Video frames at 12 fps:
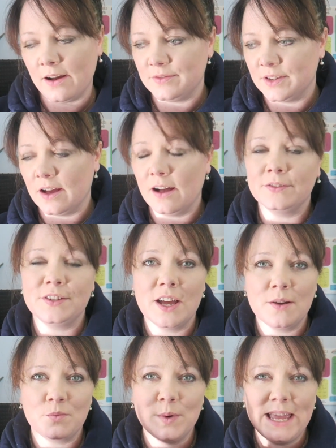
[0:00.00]
after half
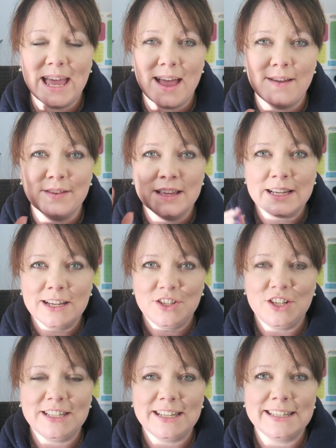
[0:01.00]
term, we have
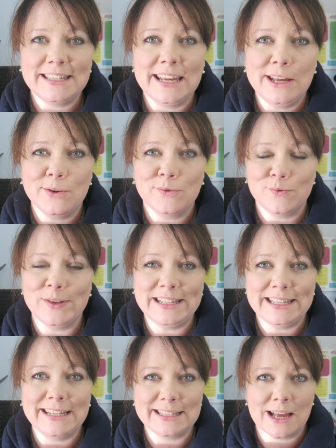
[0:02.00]
GCSE
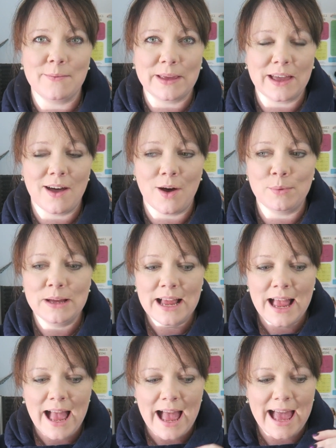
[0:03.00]
resits coming up.
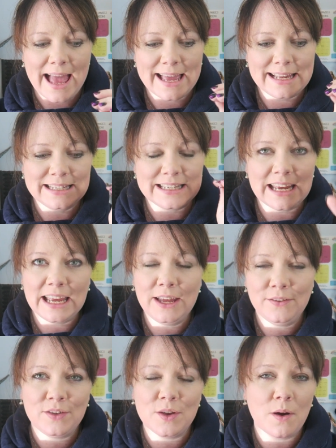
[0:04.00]
And
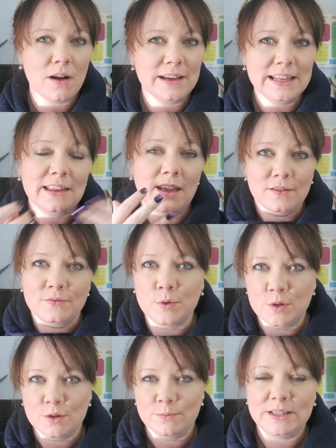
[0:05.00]
if you are in the
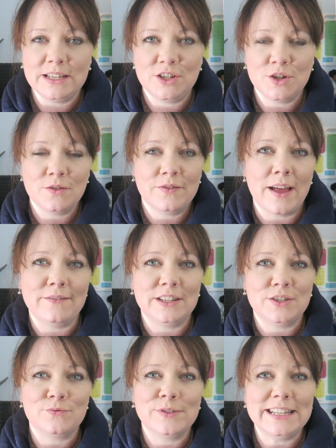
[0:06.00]
unfortunate position of having
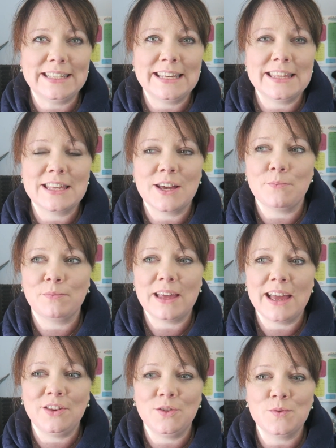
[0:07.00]
to resit them,
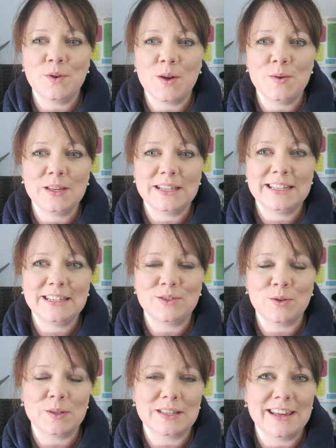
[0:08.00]
then you'll know this is
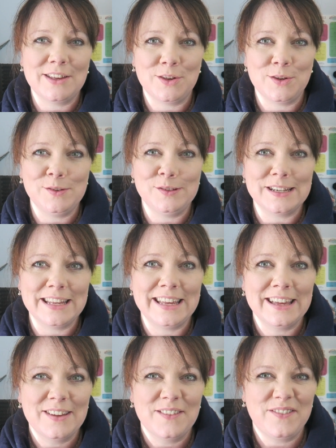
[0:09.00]
not a
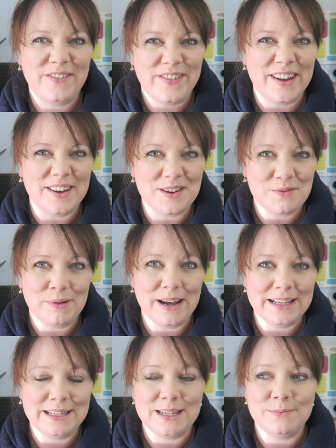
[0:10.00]
hugely fun
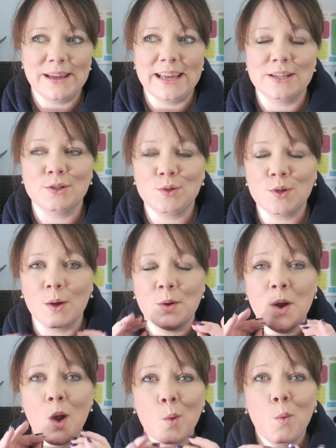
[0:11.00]
place to be. So,
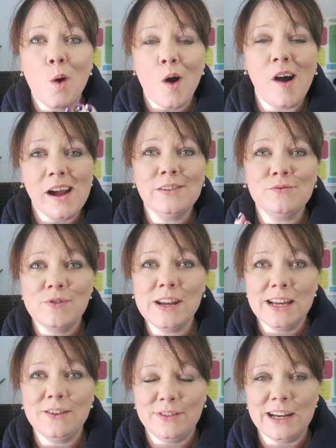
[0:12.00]
what I
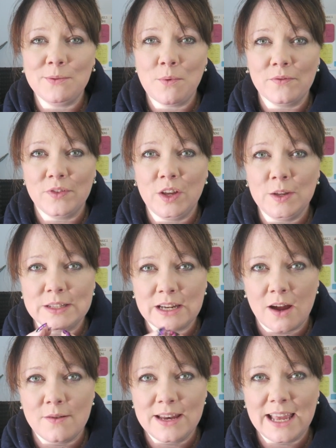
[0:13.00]
really, really want for you is
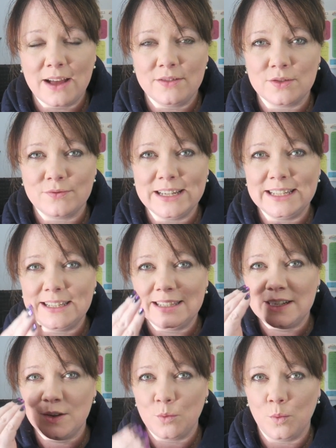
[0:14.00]
to only have to
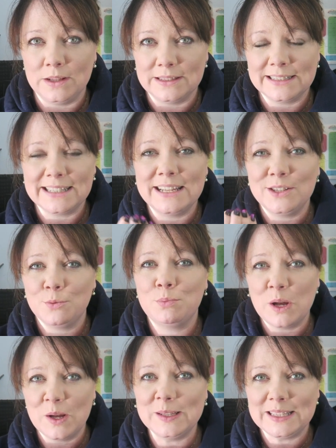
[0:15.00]
resit it once and to
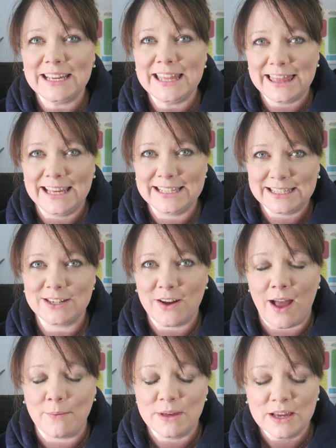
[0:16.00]
pass it this
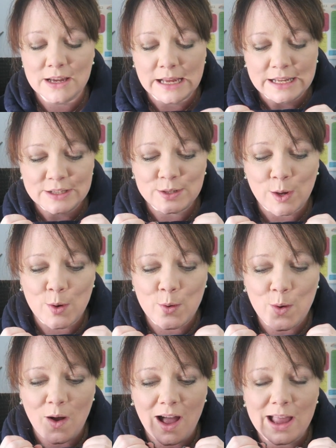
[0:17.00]
time.
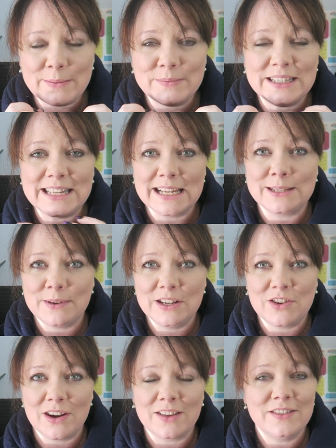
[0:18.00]
So, I'm desperately
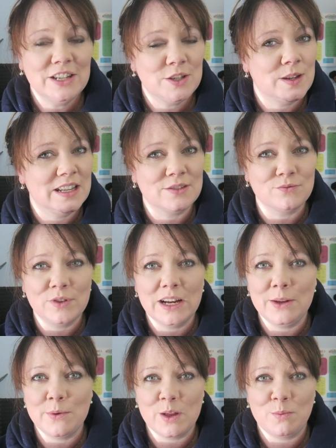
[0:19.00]
trying to convince you it is
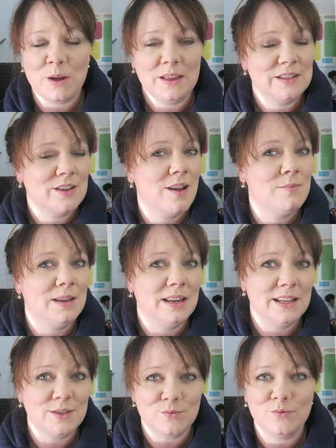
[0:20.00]
really worth putting the time in,
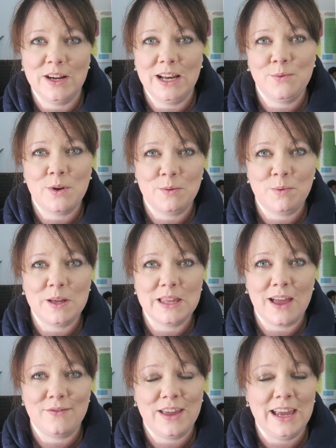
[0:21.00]
it is really worth
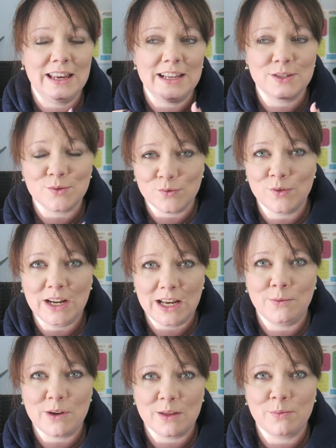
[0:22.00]
putting the effort in, it is
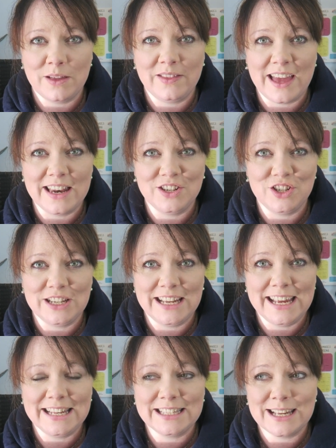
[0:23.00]
really worth putting the energy
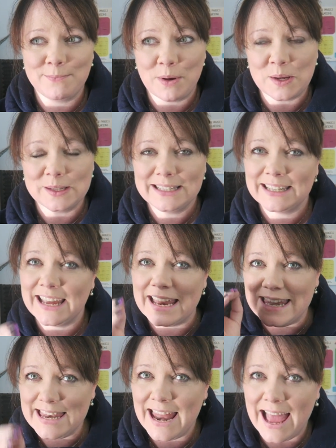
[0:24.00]
into passing
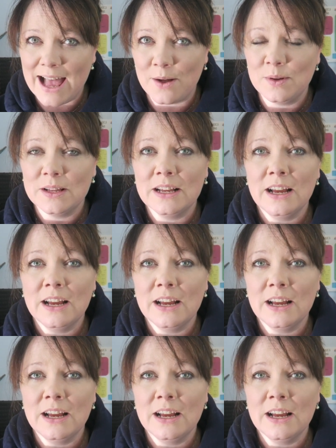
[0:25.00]
it now